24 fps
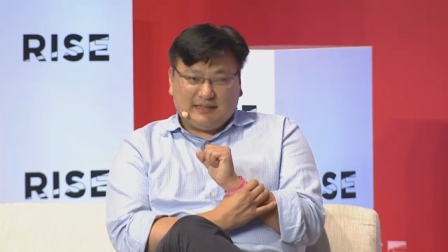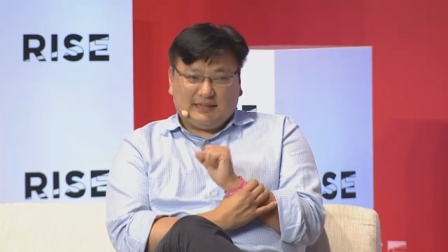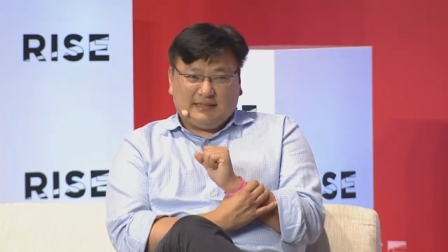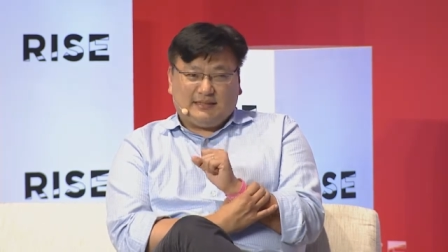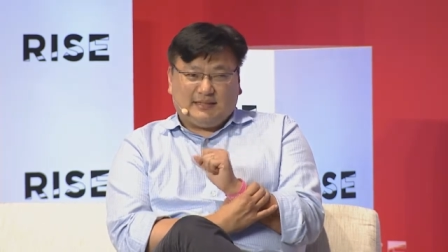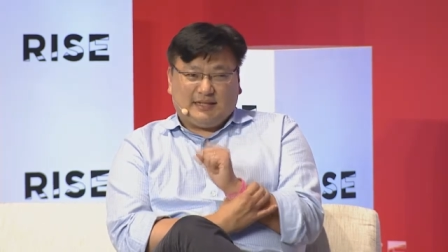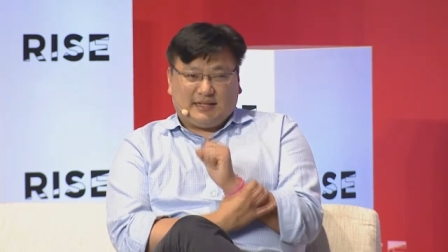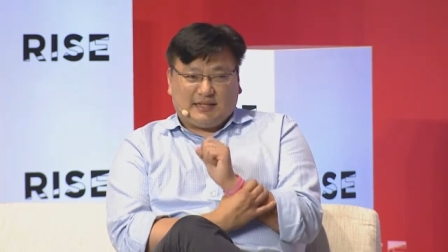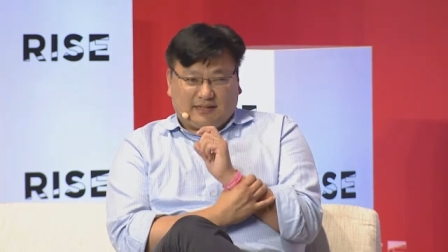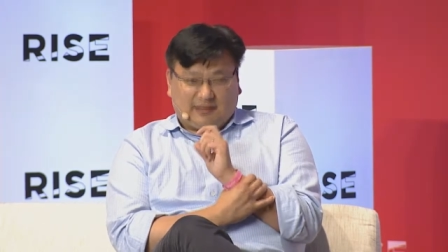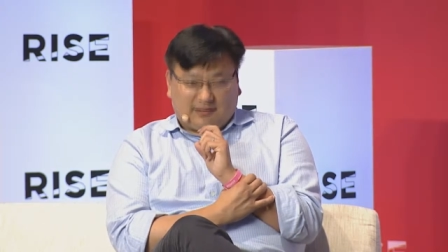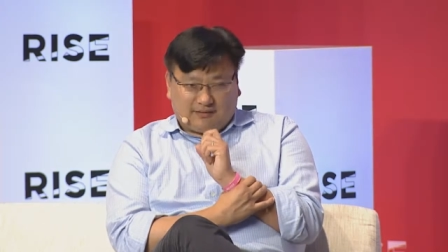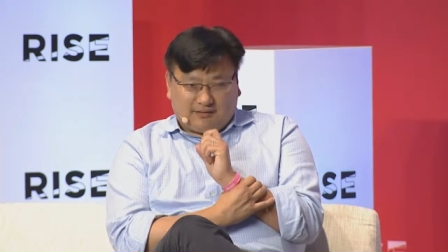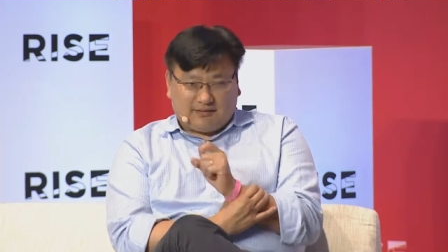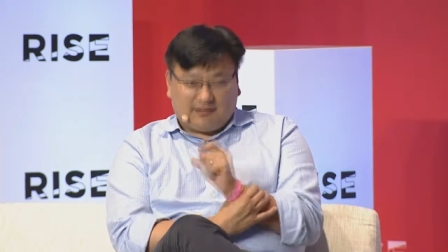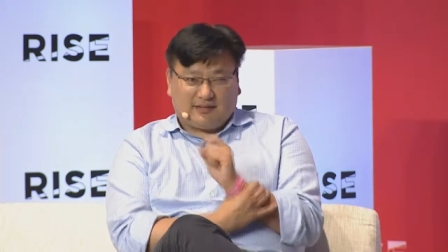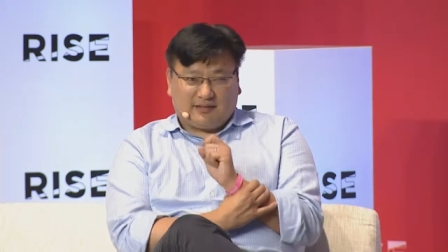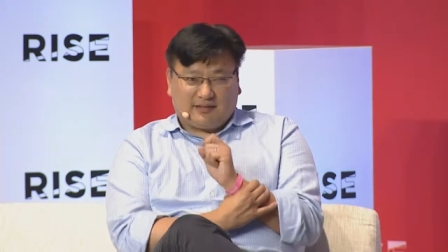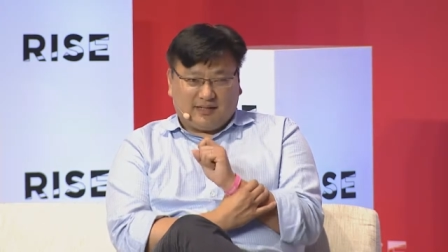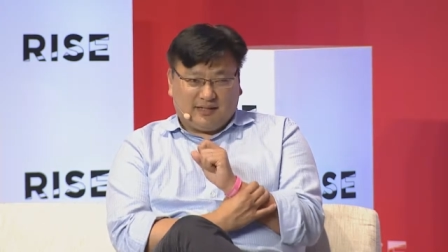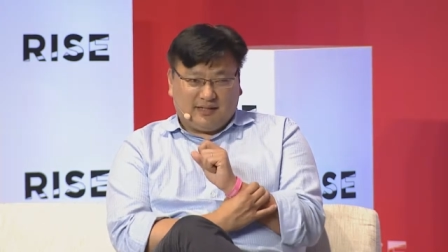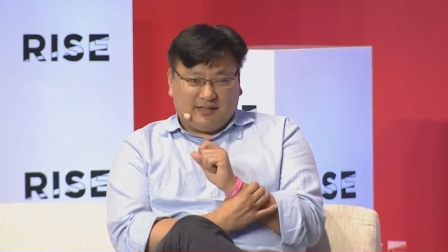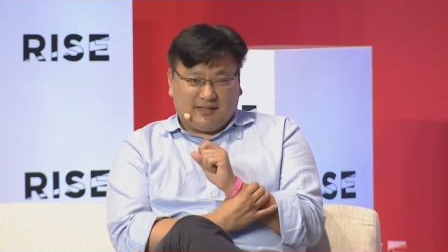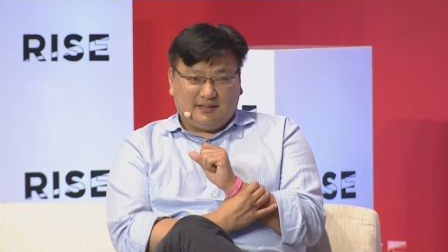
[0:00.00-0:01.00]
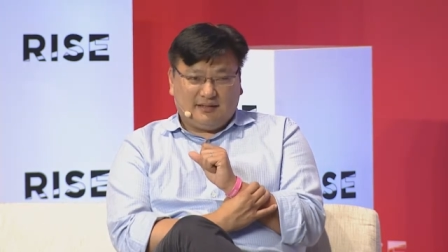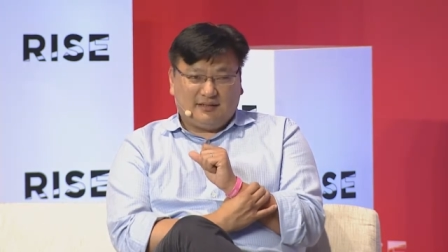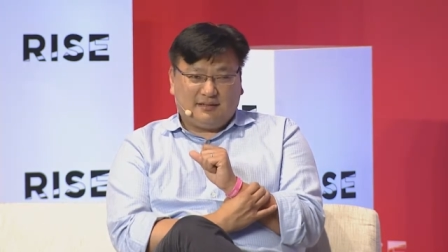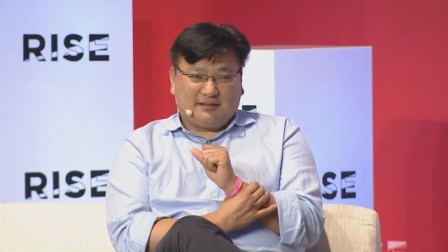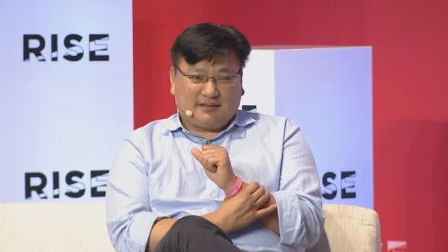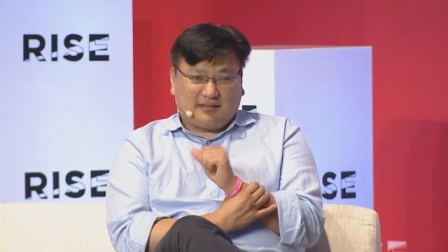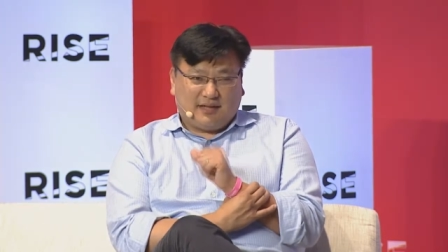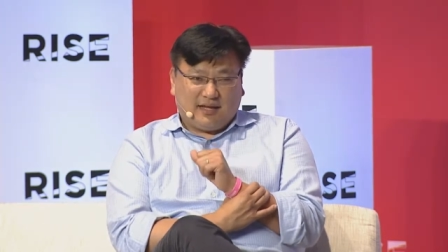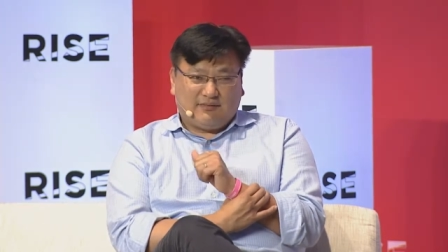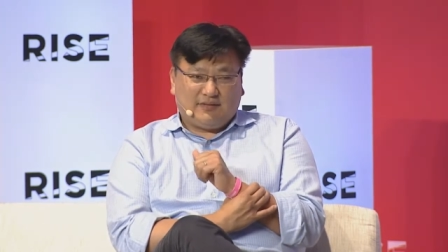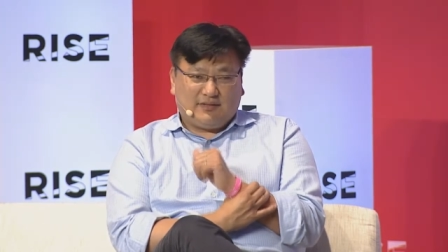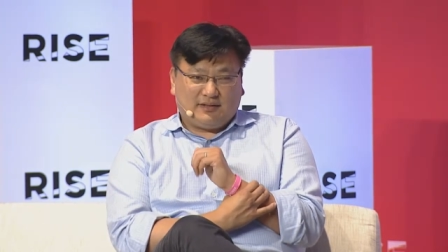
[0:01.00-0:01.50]
and clearly,
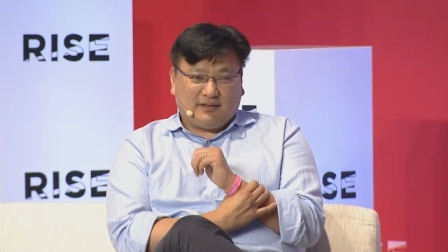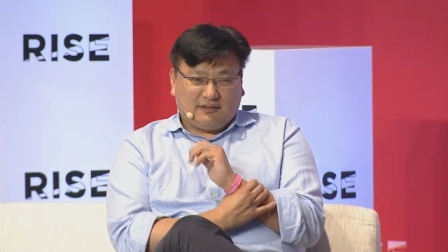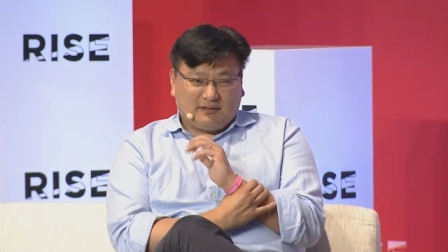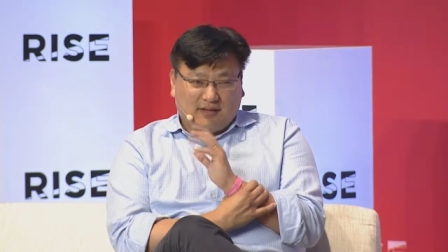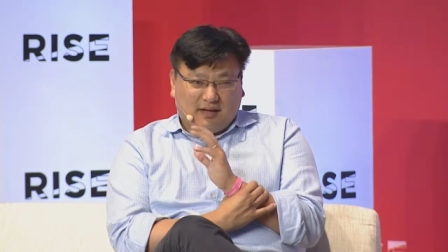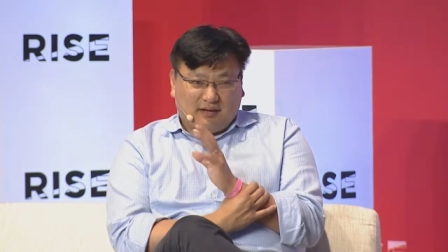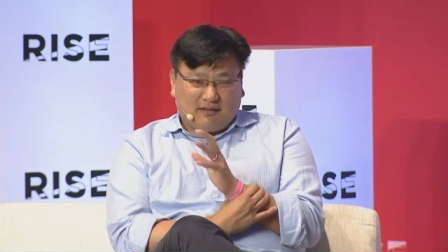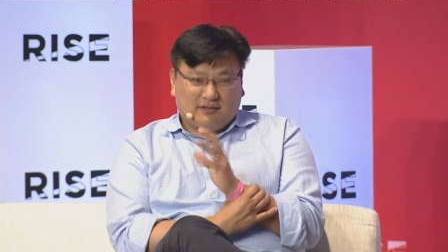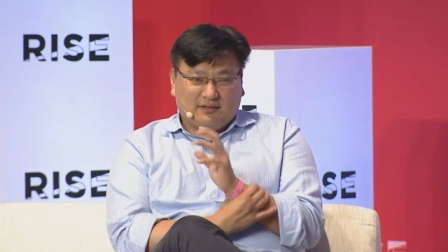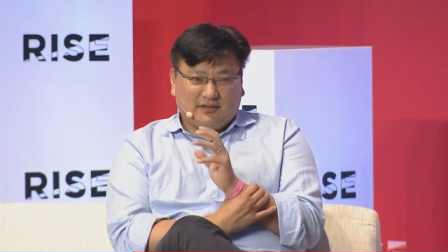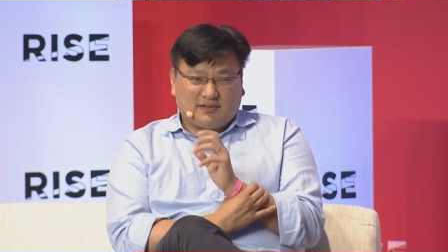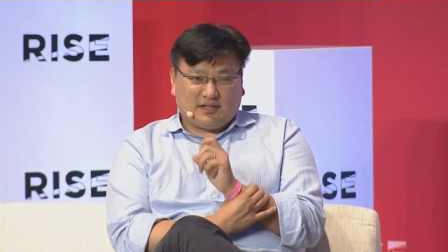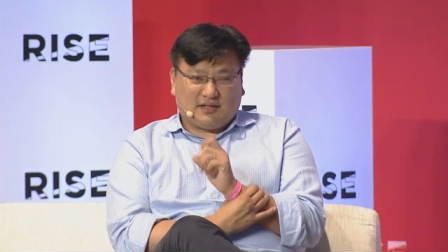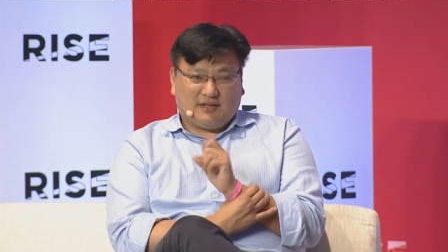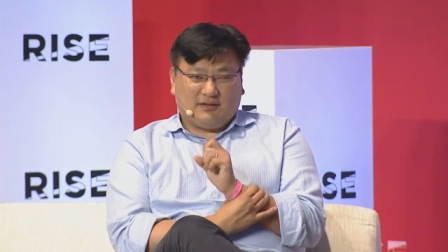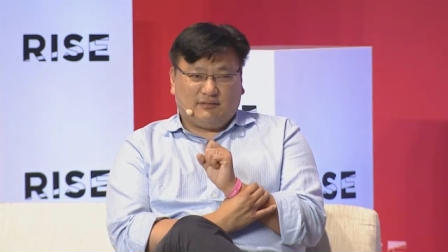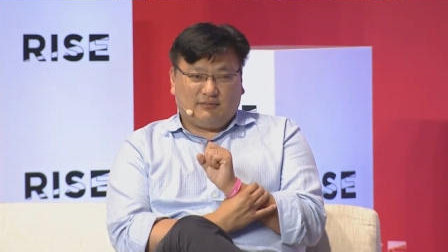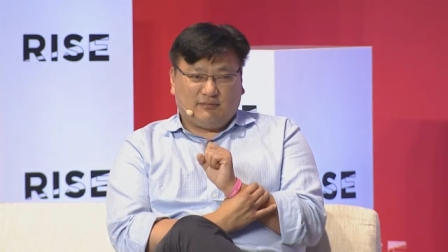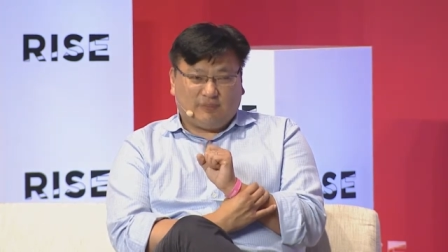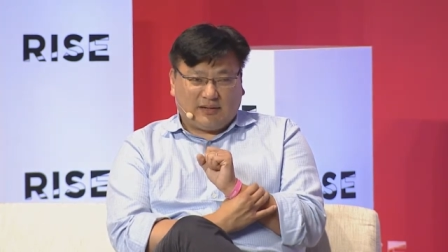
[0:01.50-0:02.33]
given the knowledge of